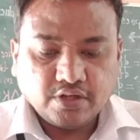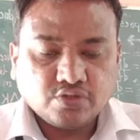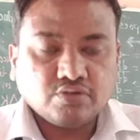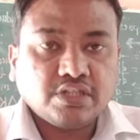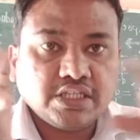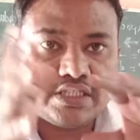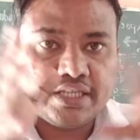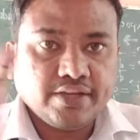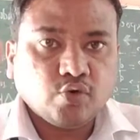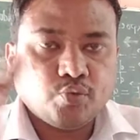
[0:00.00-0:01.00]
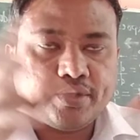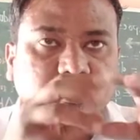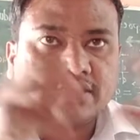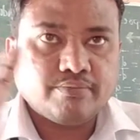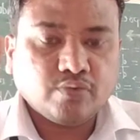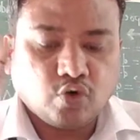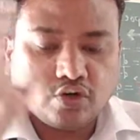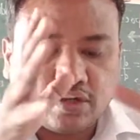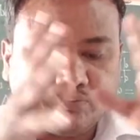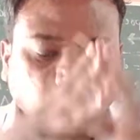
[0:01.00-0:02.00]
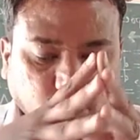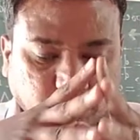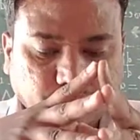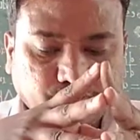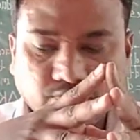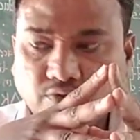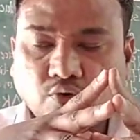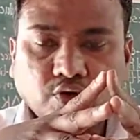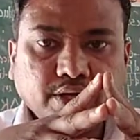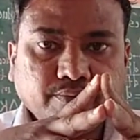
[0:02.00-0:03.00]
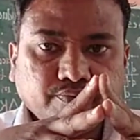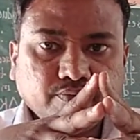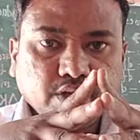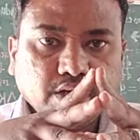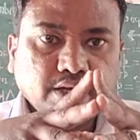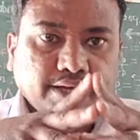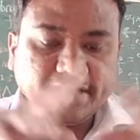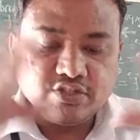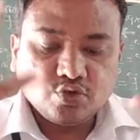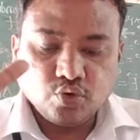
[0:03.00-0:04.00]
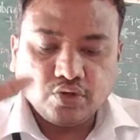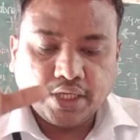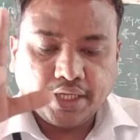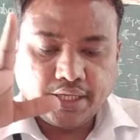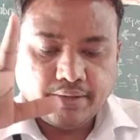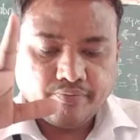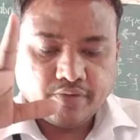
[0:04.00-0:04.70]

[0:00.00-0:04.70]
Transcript: So this theory obeys some quantum laws. Okay. In zone theory